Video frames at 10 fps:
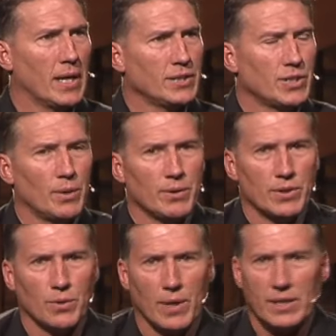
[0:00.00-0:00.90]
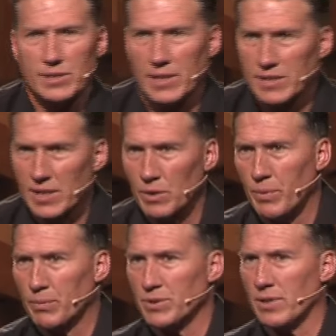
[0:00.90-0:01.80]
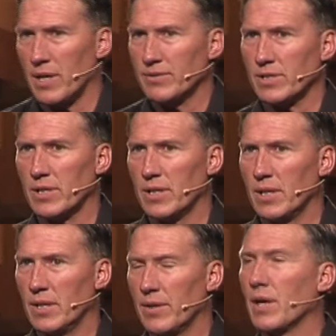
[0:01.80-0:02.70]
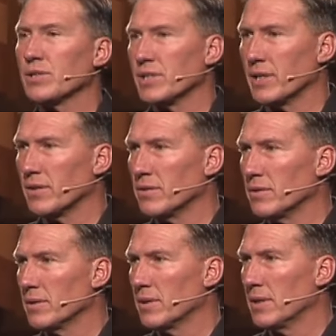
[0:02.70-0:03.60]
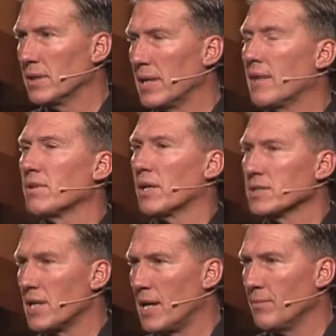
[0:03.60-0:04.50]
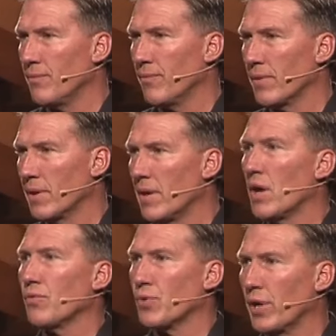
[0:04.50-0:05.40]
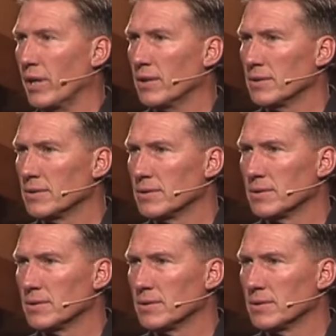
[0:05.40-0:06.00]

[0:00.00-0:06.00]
But can I share with you what I see in single people's lives? They are single, they have a lot of time, they are free,